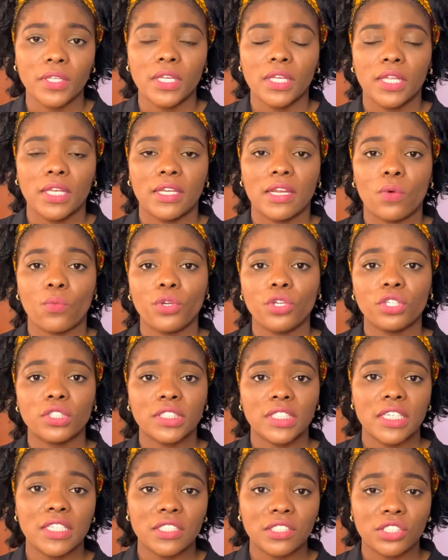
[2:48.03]
Now, when your
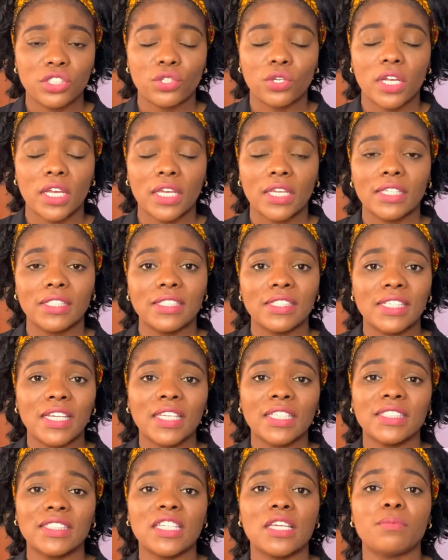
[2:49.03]
skin is dry, the next
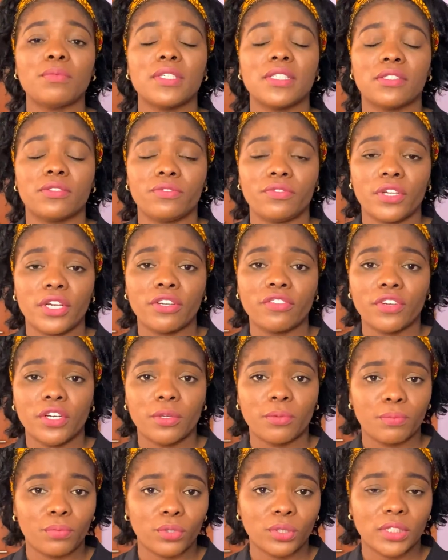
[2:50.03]
step is very, very
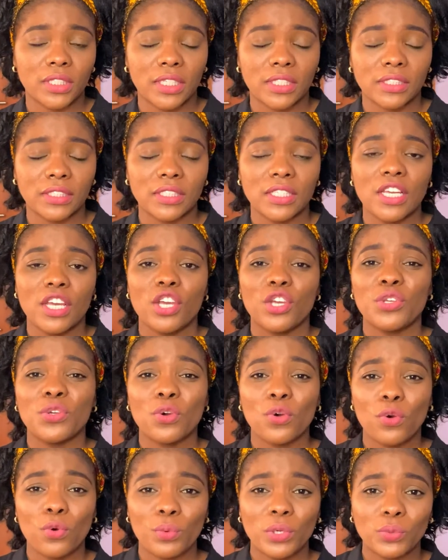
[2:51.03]
important. You
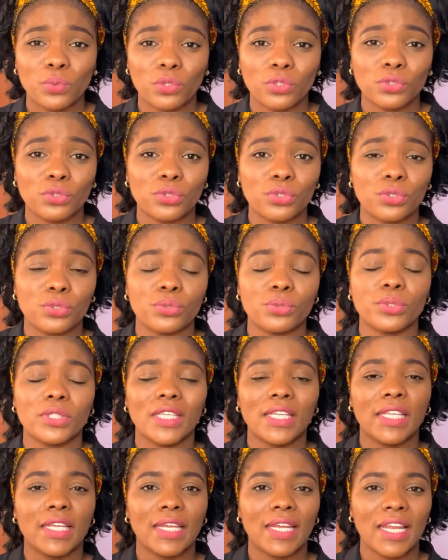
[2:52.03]
always want to use a
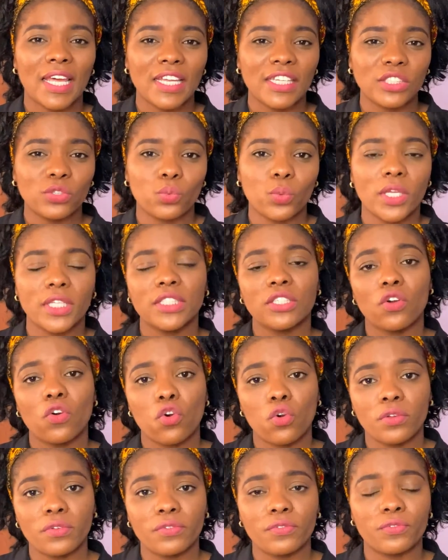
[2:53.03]
lightweight
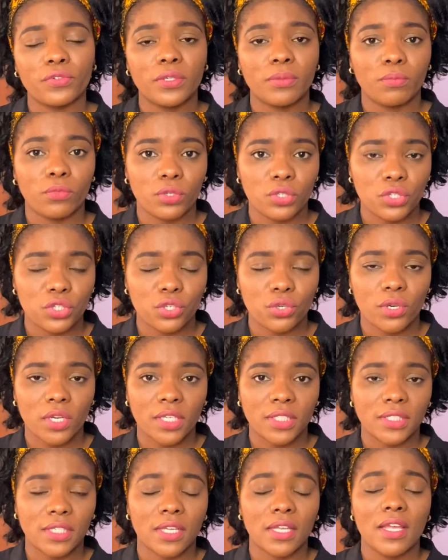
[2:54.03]
oil-free
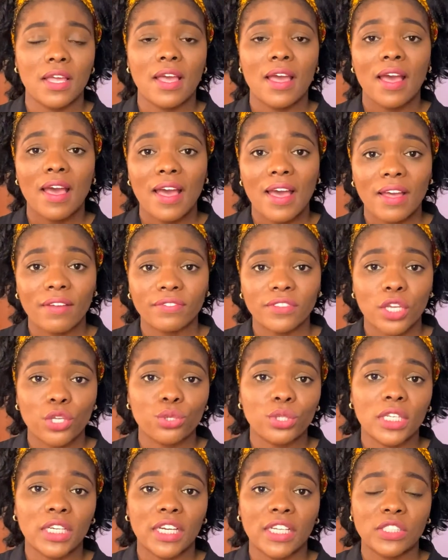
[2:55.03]
moisturizer after you
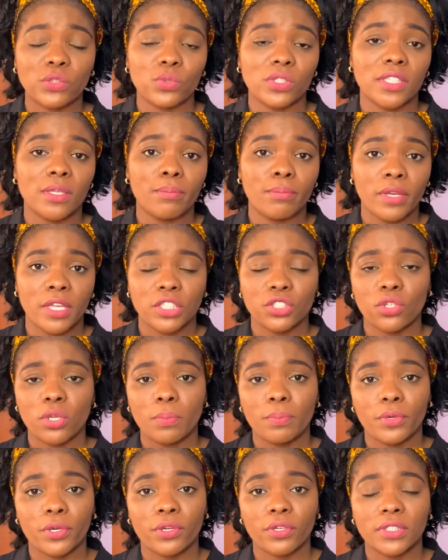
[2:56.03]
cleanse with a benzoyl
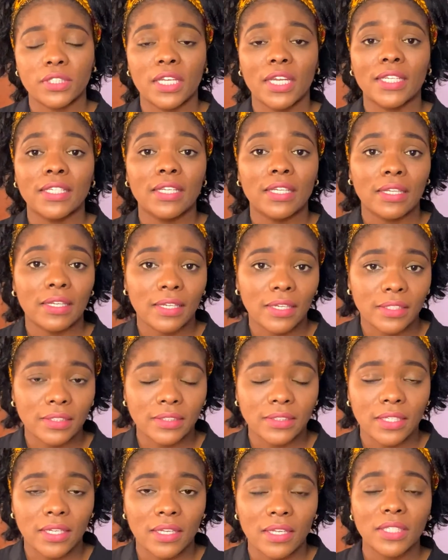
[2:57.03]
peroxide
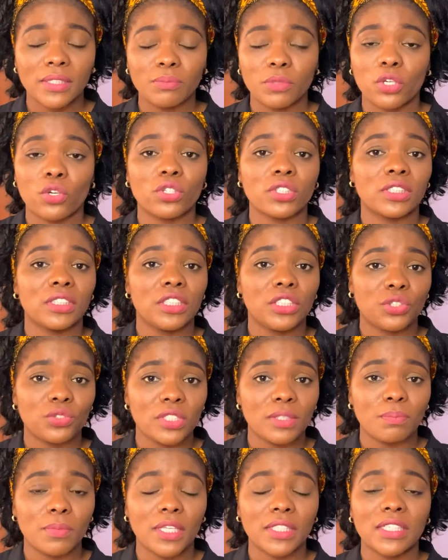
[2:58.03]
cleanser, because this
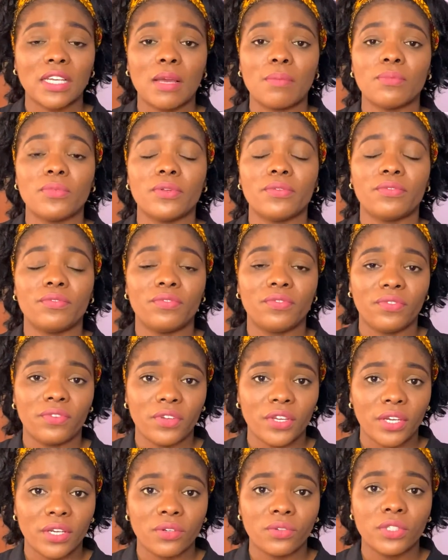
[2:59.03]
treatment can be
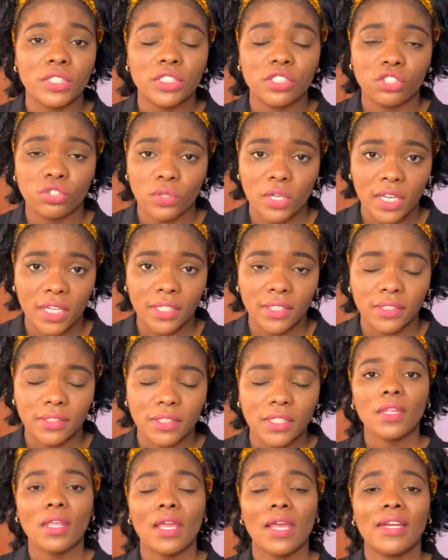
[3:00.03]
very drying.
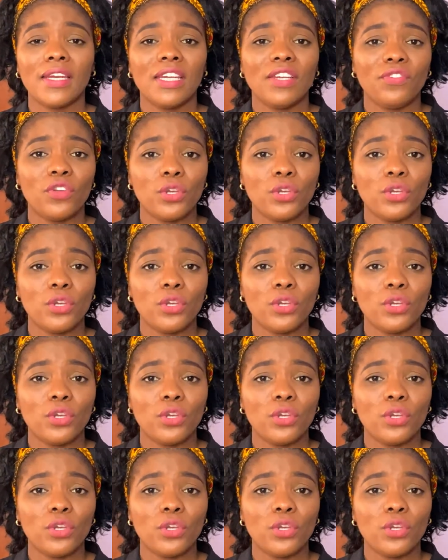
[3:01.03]
And then if you're